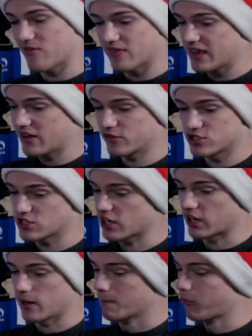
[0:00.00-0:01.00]
and they are just on
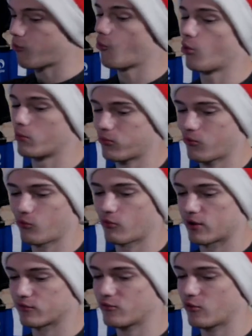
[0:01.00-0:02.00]
a poor run
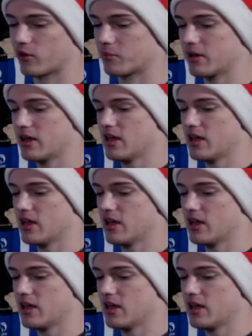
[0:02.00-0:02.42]
of form.